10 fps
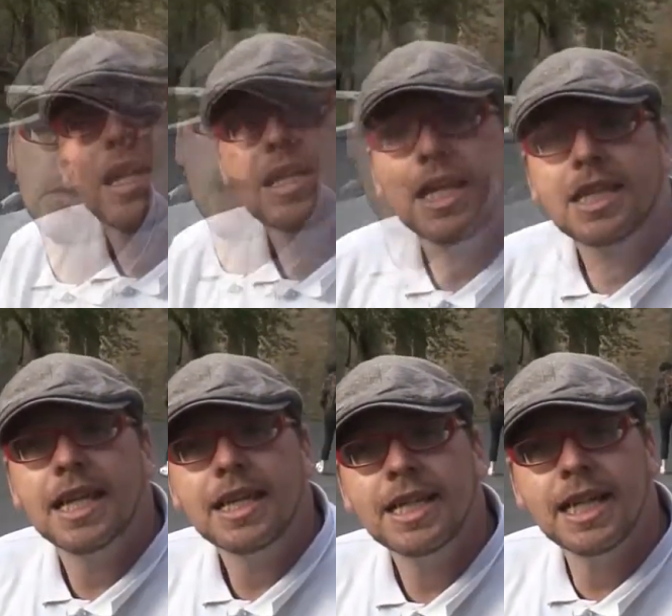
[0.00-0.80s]

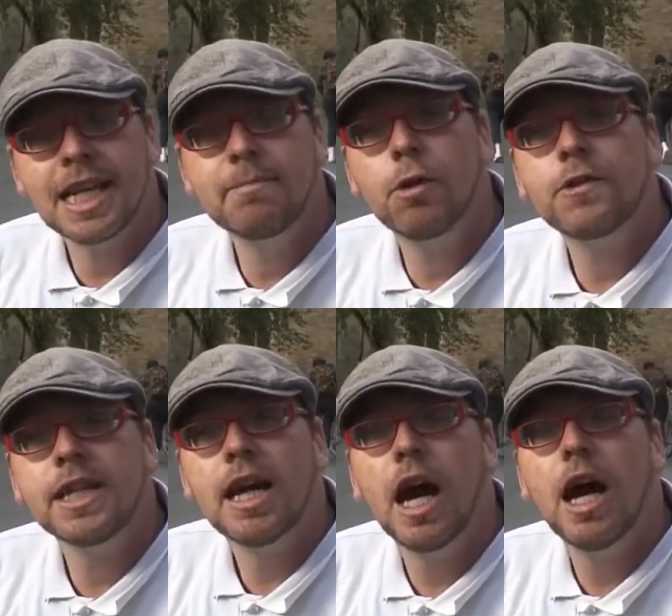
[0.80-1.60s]
Since I moved
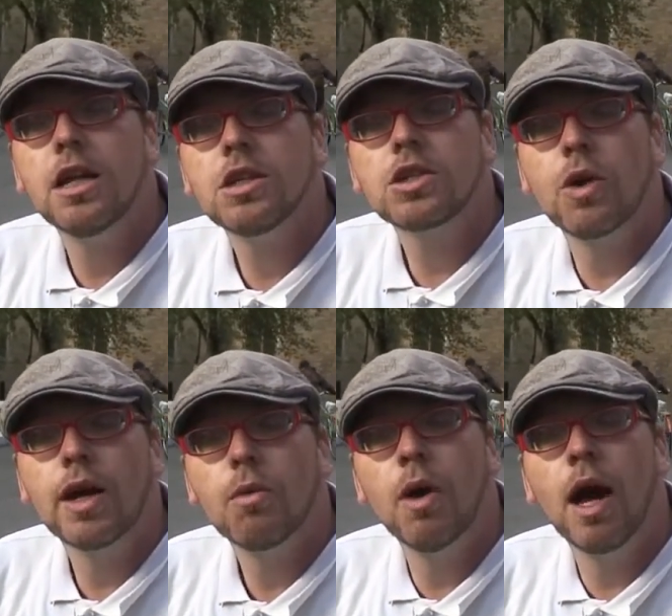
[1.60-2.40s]
here,
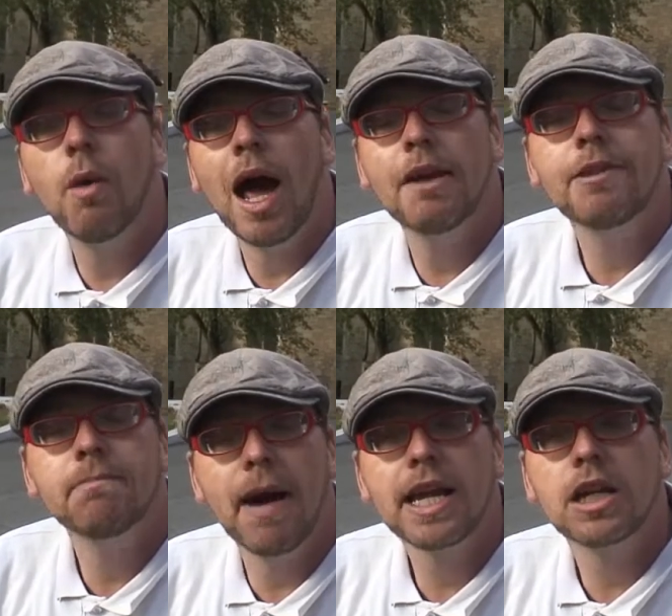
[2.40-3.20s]
when I lived
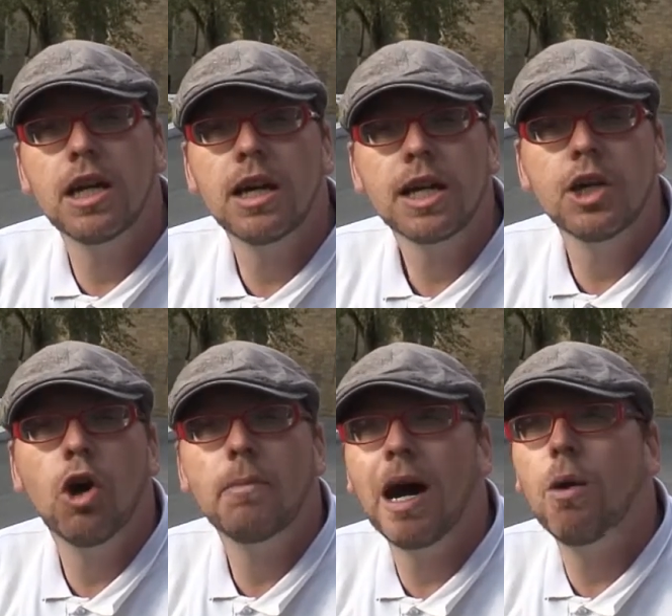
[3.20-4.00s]
in Byker,
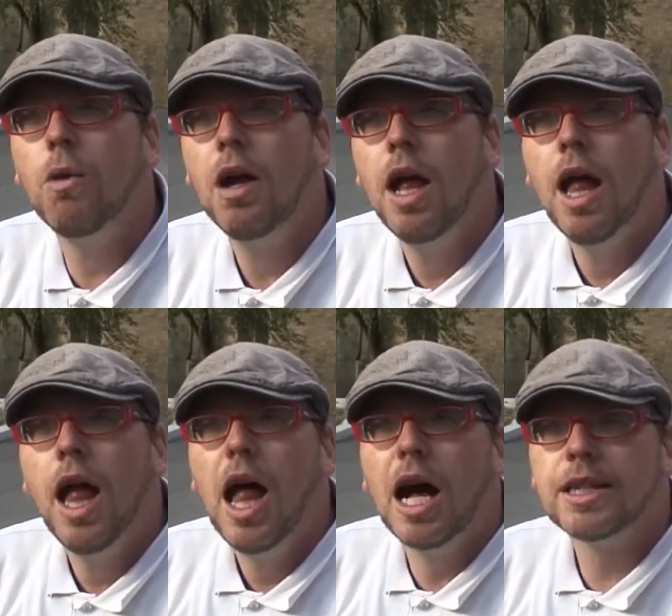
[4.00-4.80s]
about
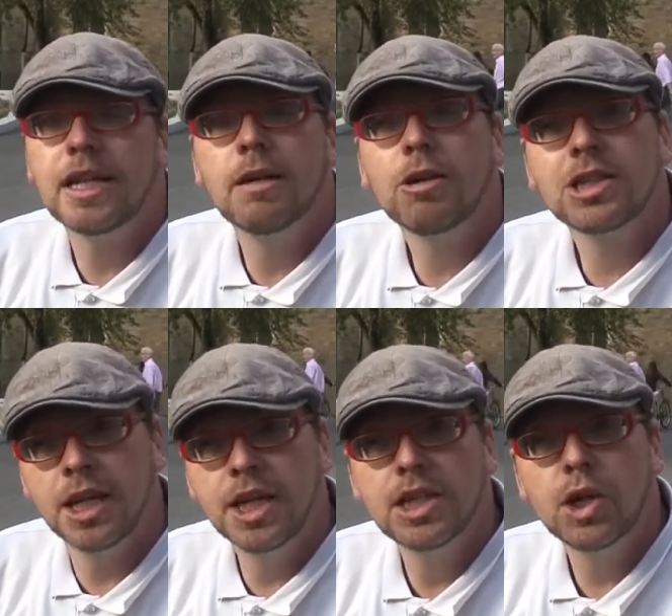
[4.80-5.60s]

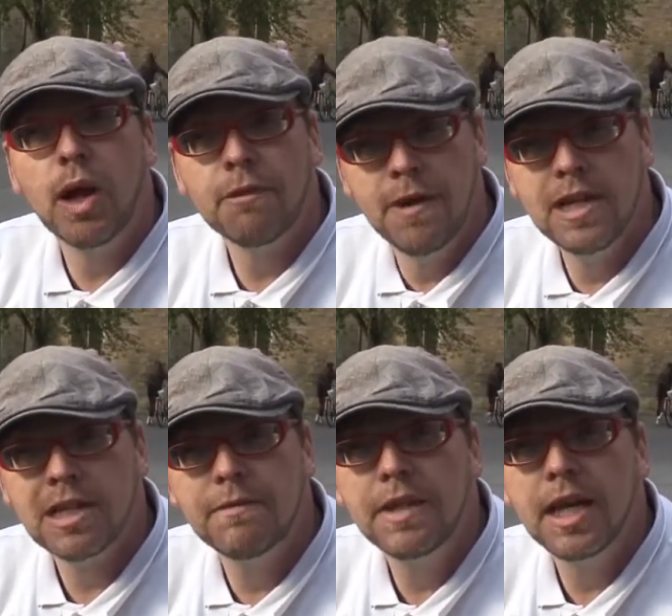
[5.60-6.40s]
10 years ago when I
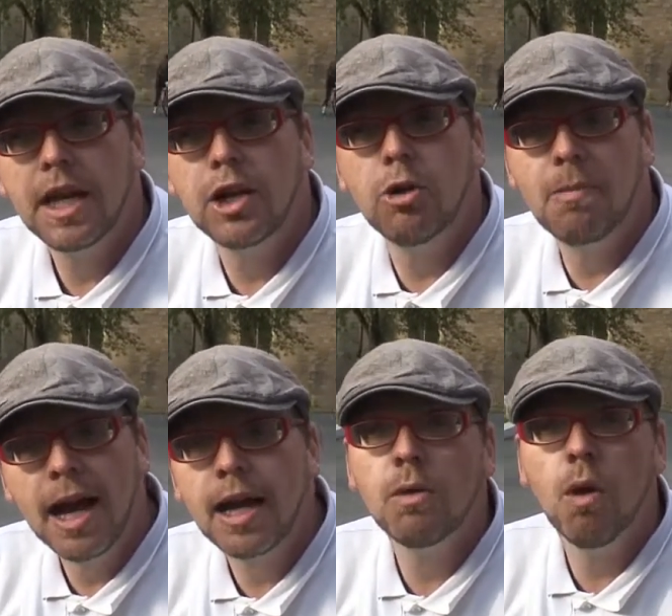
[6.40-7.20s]
first lived here,
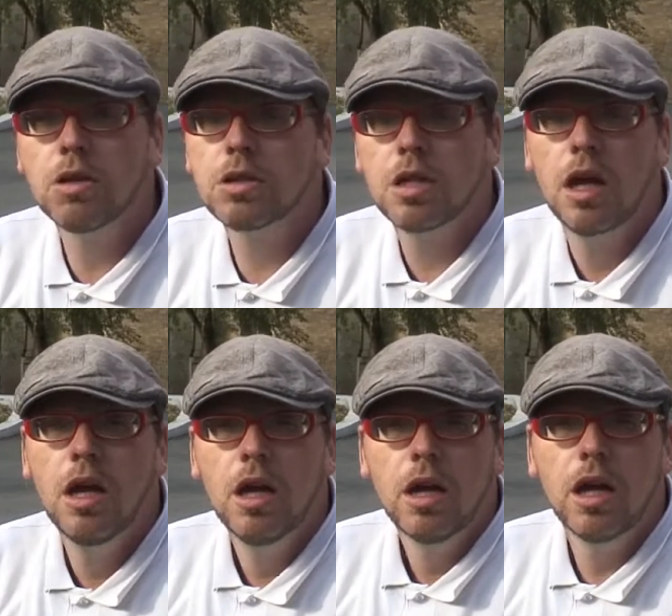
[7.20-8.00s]
Byker was,
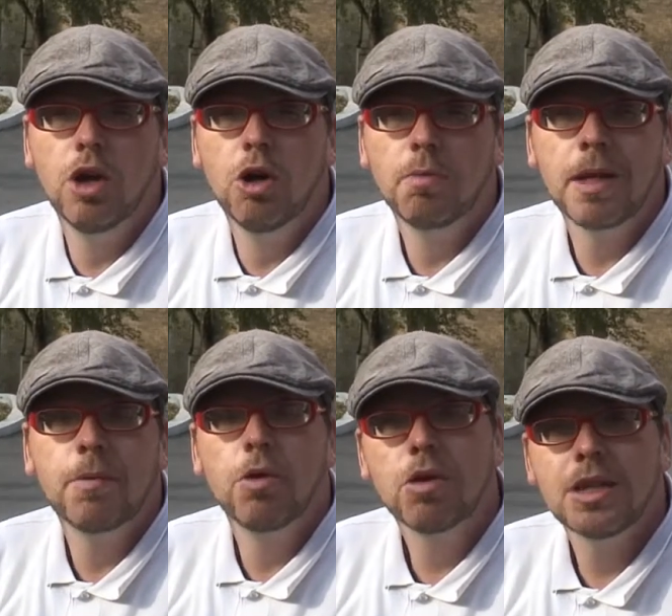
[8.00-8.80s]

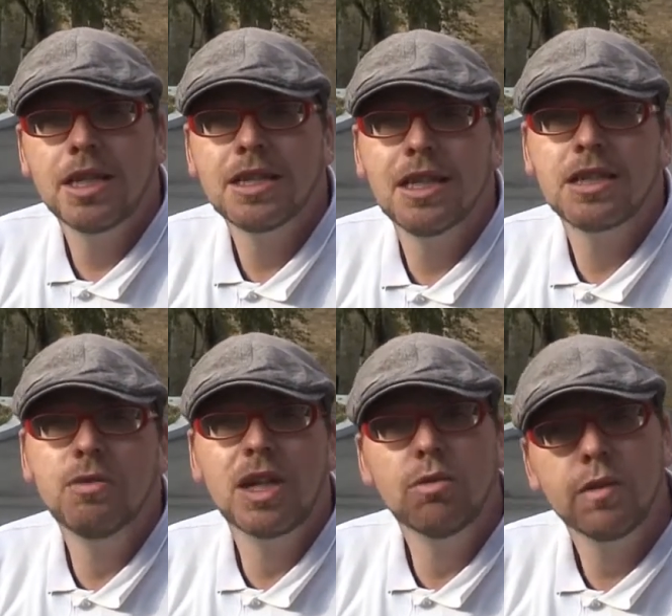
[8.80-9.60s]
people looked at it as a
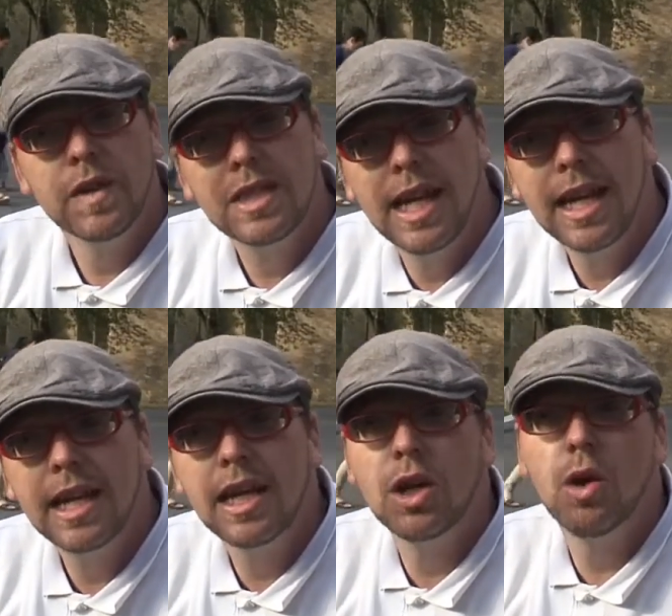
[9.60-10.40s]
really rough estate,
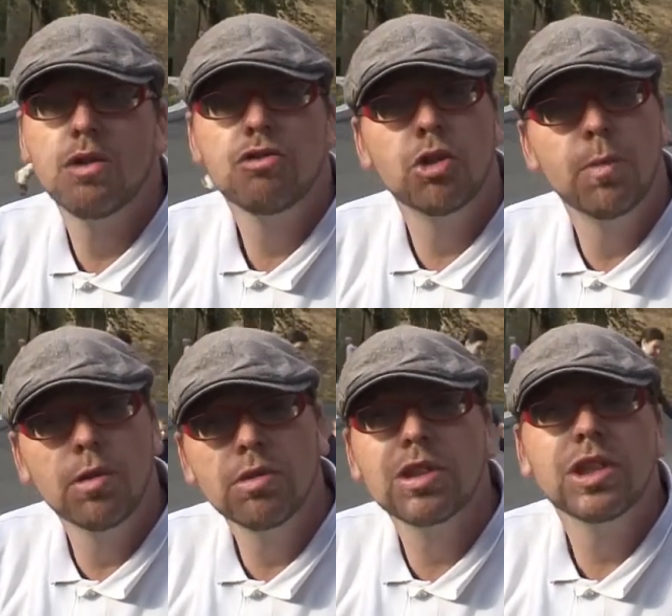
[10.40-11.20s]
and
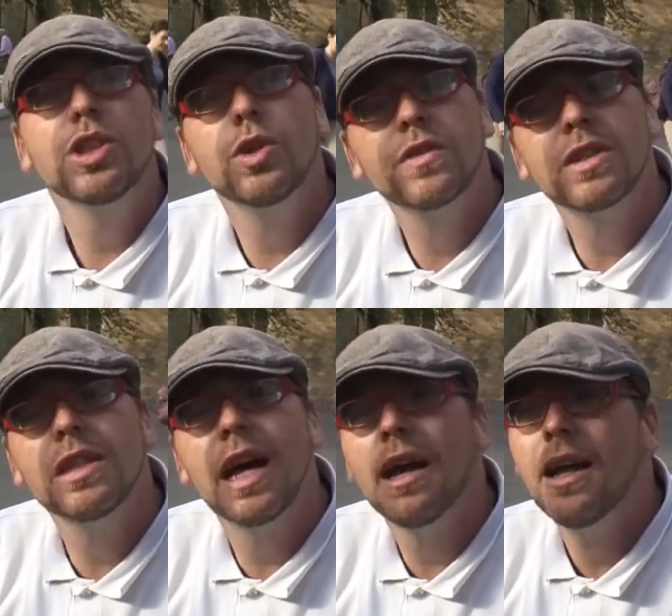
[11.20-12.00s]
troubles and youths
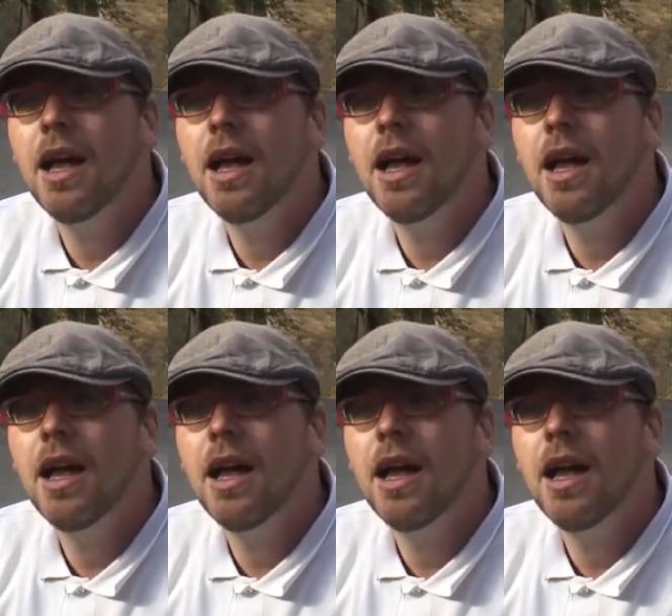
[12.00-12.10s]
and that.